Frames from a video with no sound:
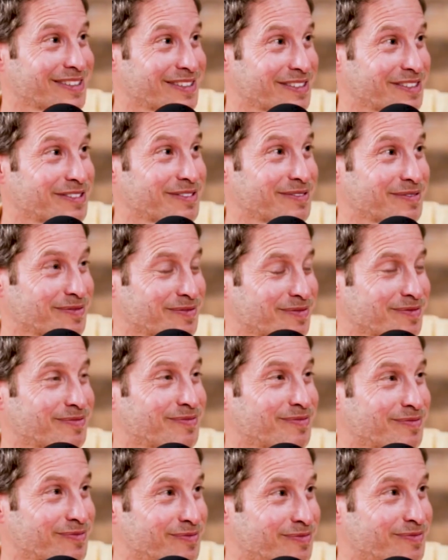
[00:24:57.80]
what are some of
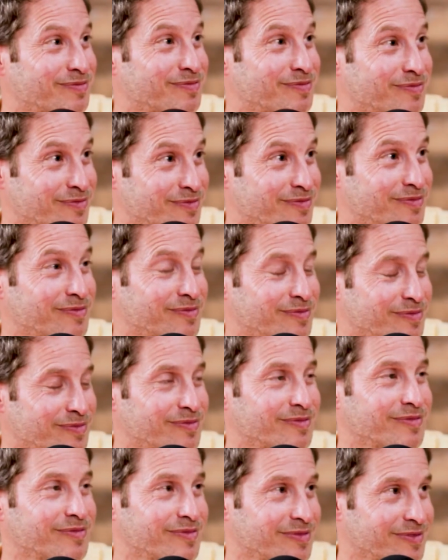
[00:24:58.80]
your goals moving
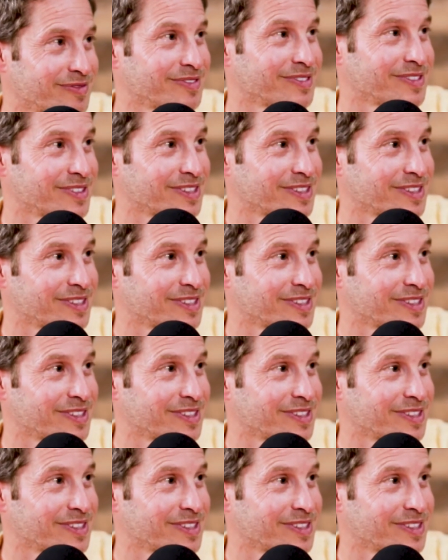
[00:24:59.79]
forward? I